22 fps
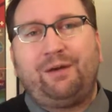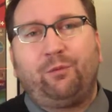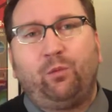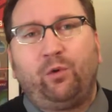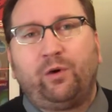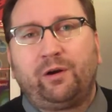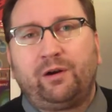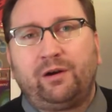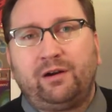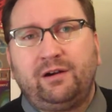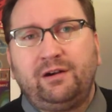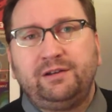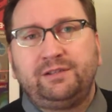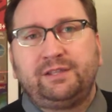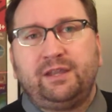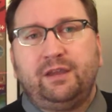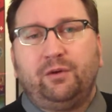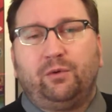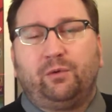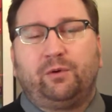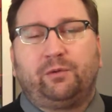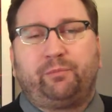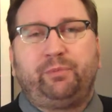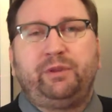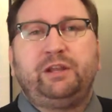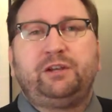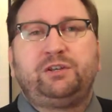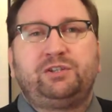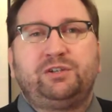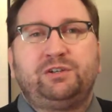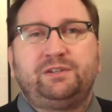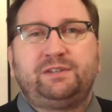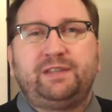words or
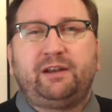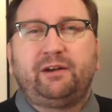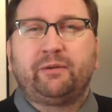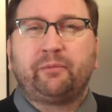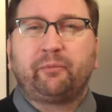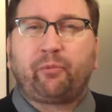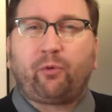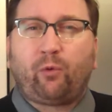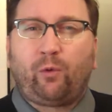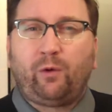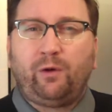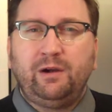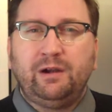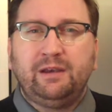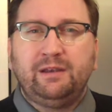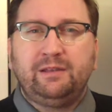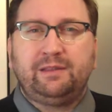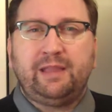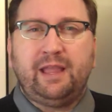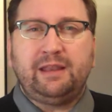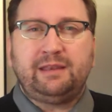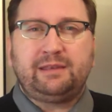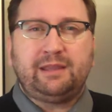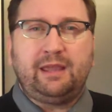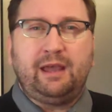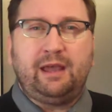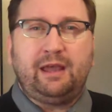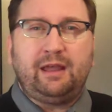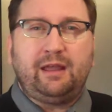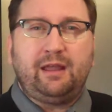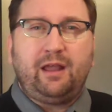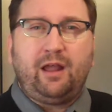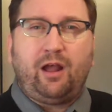pictures that are important that
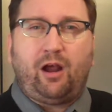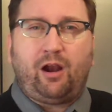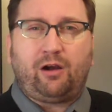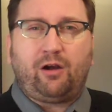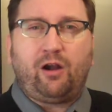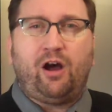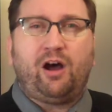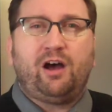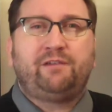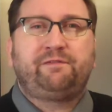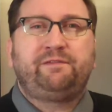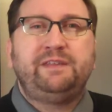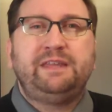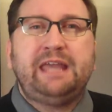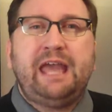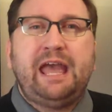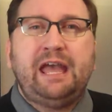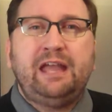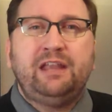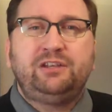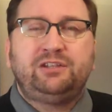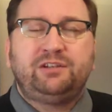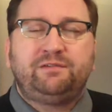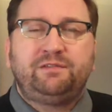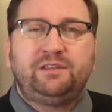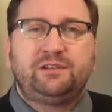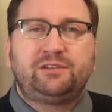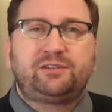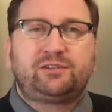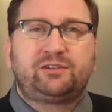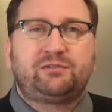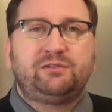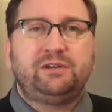uh, are off the edge of the
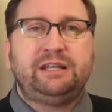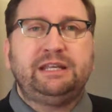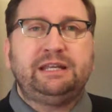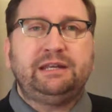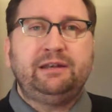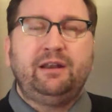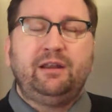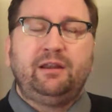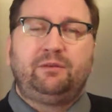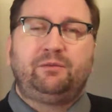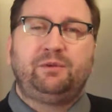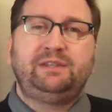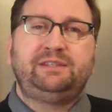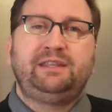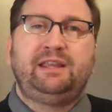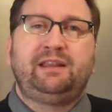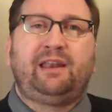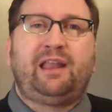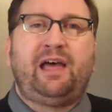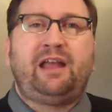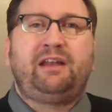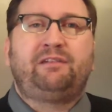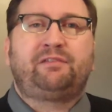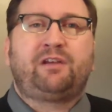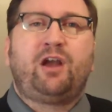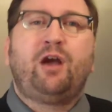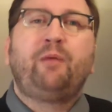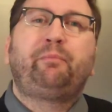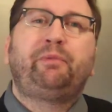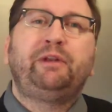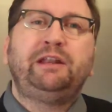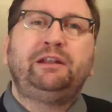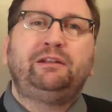screen. We see a lot of
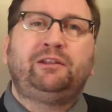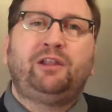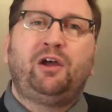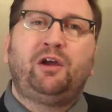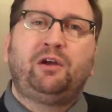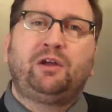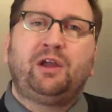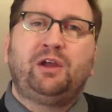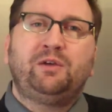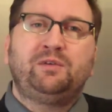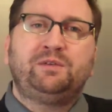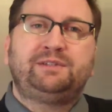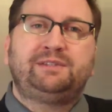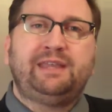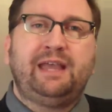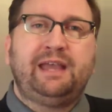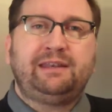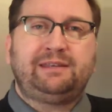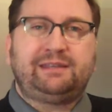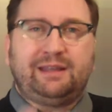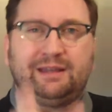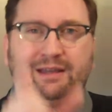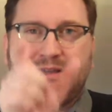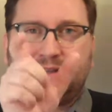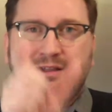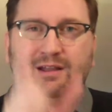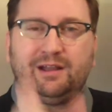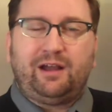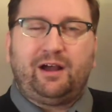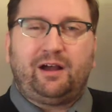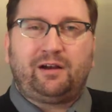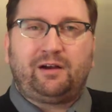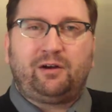company logos that uh,
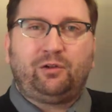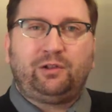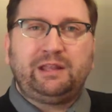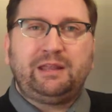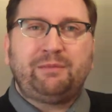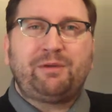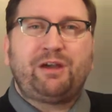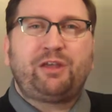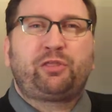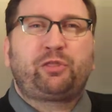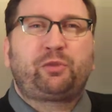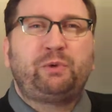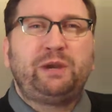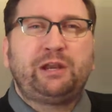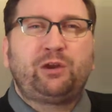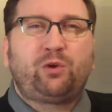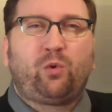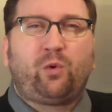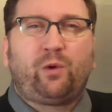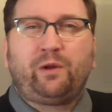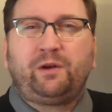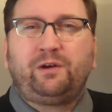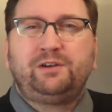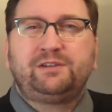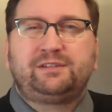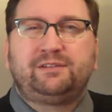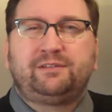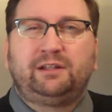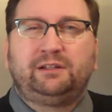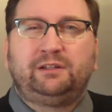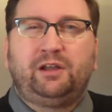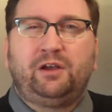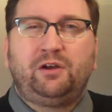are only about three quarters of
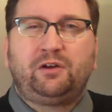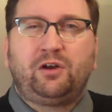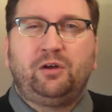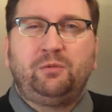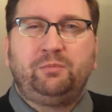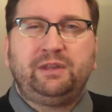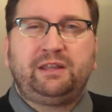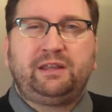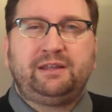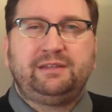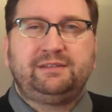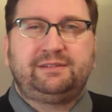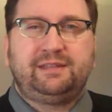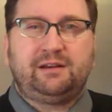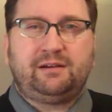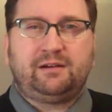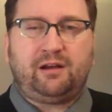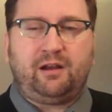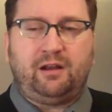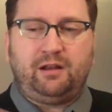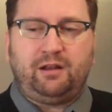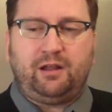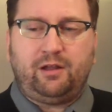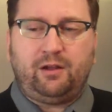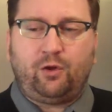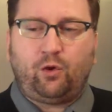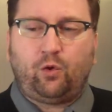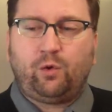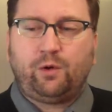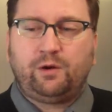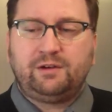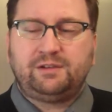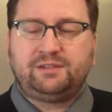the logo because they're uh,
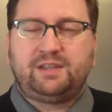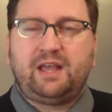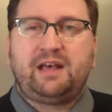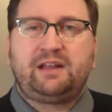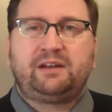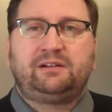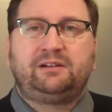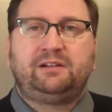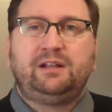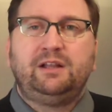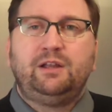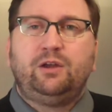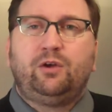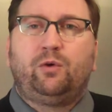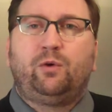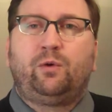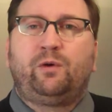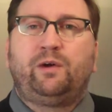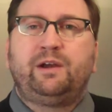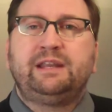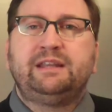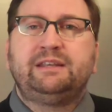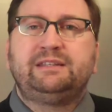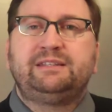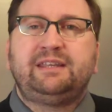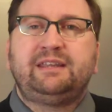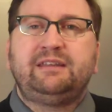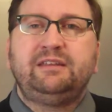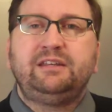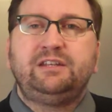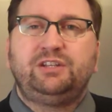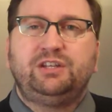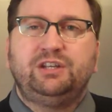horizontal
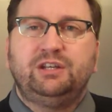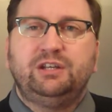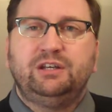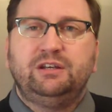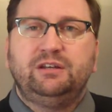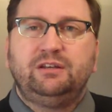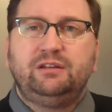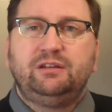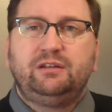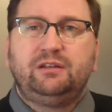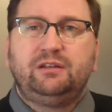orientation